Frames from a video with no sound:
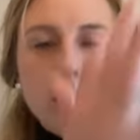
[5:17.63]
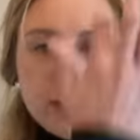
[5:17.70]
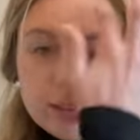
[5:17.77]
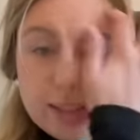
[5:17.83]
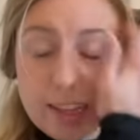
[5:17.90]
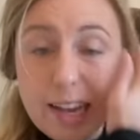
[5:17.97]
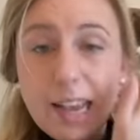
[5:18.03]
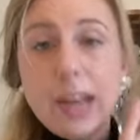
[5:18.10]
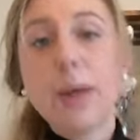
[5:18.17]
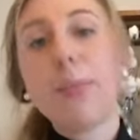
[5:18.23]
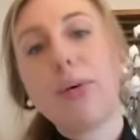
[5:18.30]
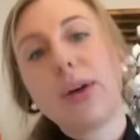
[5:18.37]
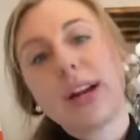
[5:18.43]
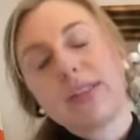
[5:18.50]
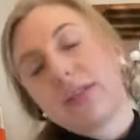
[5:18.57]
once an
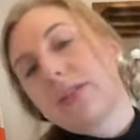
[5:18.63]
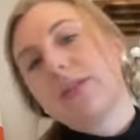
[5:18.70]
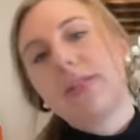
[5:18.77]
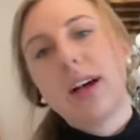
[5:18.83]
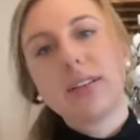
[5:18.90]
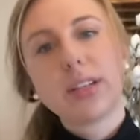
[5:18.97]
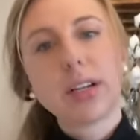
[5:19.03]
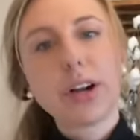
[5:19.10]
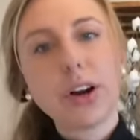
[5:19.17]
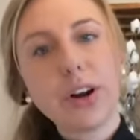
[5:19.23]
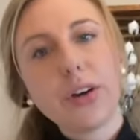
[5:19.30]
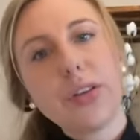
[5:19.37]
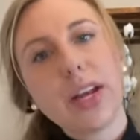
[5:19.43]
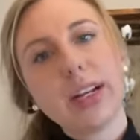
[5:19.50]
appraisal does occur,